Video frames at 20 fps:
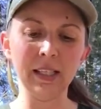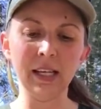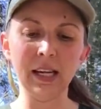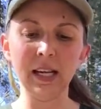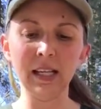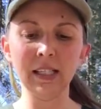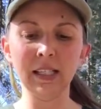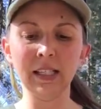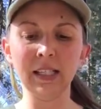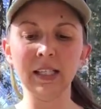
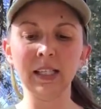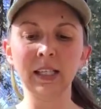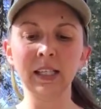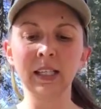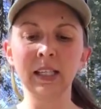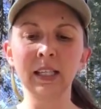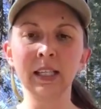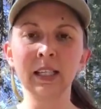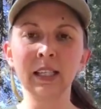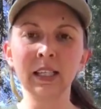
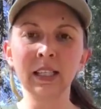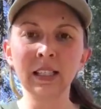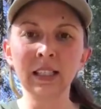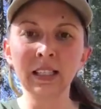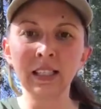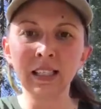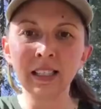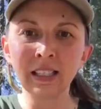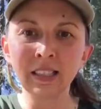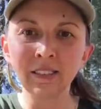nest.
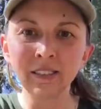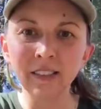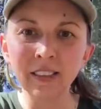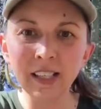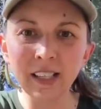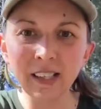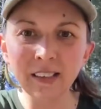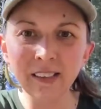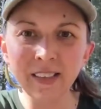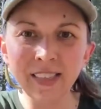
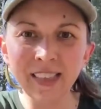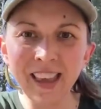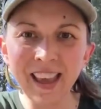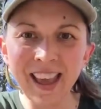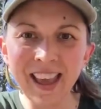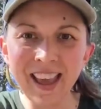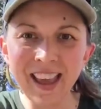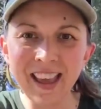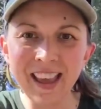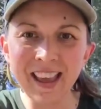What do you
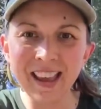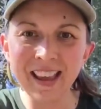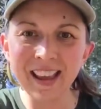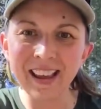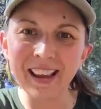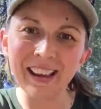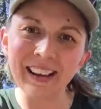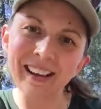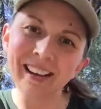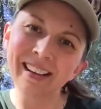
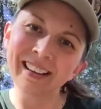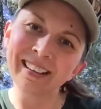think?